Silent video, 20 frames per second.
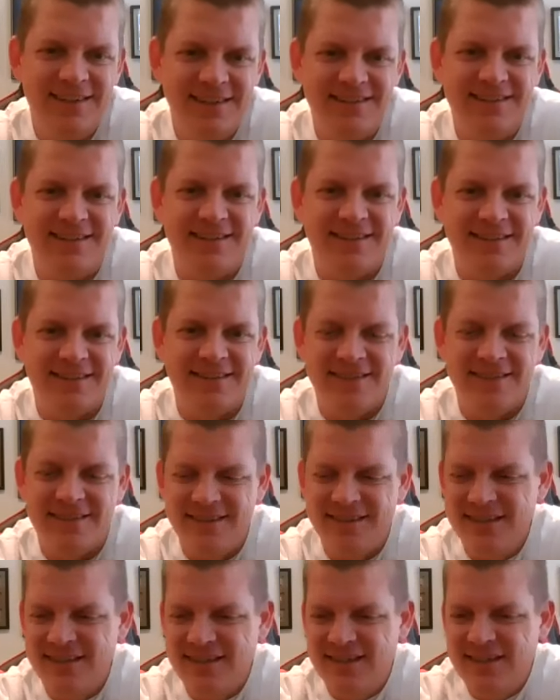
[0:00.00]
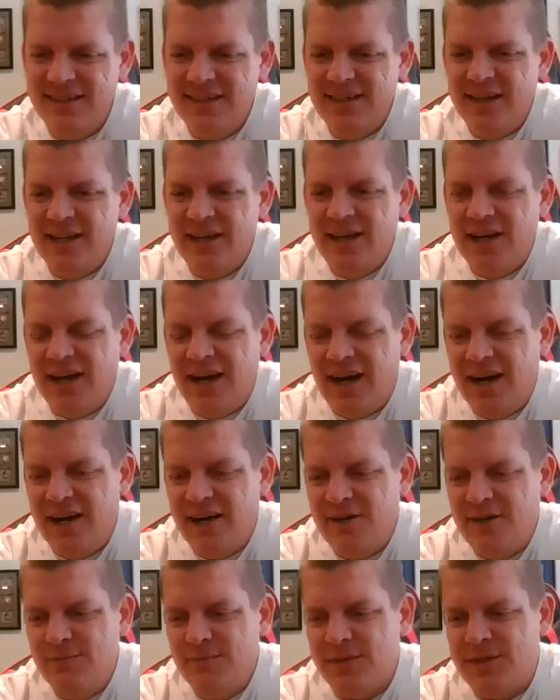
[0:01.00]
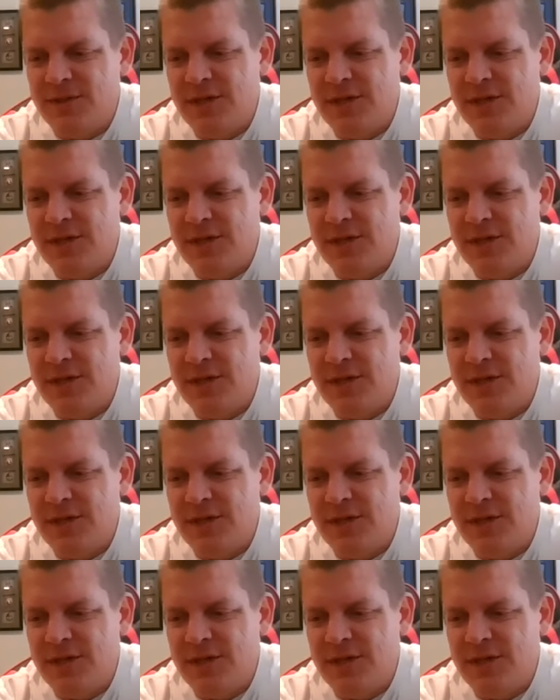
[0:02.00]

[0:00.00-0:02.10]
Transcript: sure. Um,